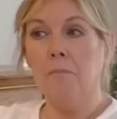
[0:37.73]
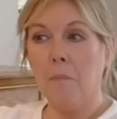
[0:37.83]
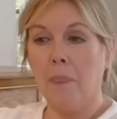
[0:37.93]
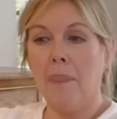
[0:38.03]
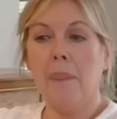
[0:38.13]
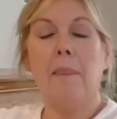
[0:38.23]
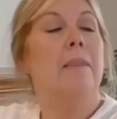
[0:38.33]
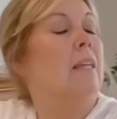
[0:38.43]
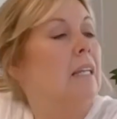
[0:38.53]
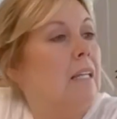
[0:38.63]

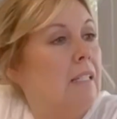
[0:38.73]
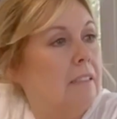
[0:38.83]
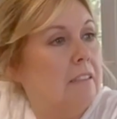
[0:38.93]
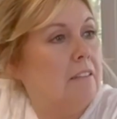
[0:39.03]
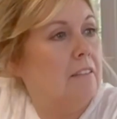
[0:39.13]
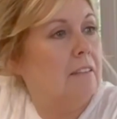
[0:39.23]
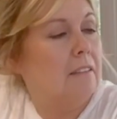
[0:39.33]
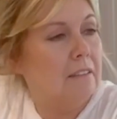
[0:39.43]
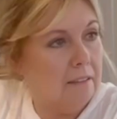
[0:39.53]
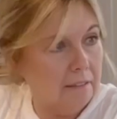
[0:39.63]

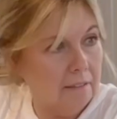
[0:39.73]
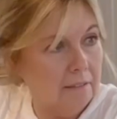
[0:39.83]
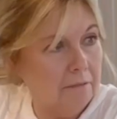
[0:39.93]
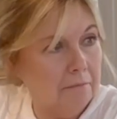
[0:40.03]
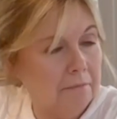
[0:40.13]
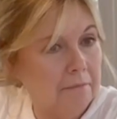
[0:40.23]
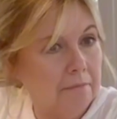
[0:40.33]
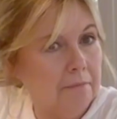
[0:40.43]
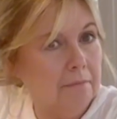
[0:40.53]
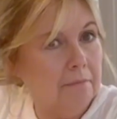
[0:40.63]

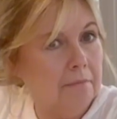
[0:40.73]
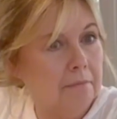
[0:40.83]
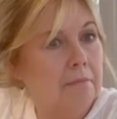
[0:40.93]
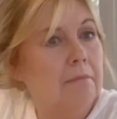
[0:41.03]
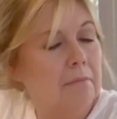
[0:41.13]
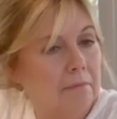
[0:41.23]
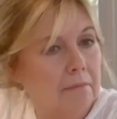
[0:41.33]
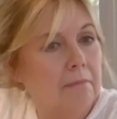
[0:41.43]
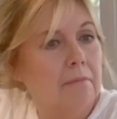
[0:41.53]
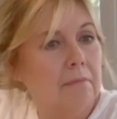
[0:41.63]

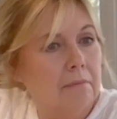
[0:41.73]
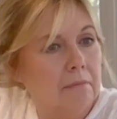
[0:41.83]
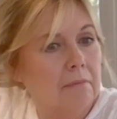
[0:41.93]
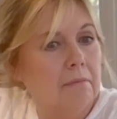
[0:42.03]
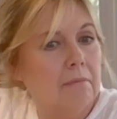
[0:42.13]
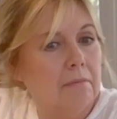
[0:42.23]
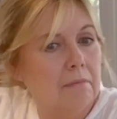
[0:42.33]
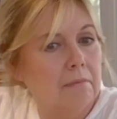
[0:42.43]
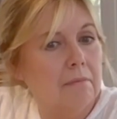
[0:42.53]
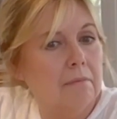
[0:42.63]

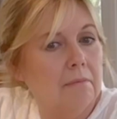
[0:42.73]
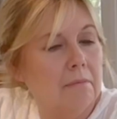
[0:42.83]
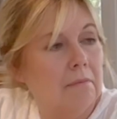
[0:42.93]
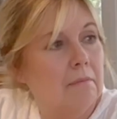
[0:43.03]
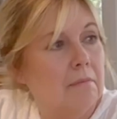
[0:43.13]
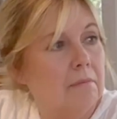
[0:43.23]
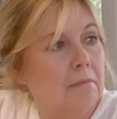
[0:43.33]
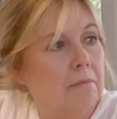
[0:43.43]
(silent)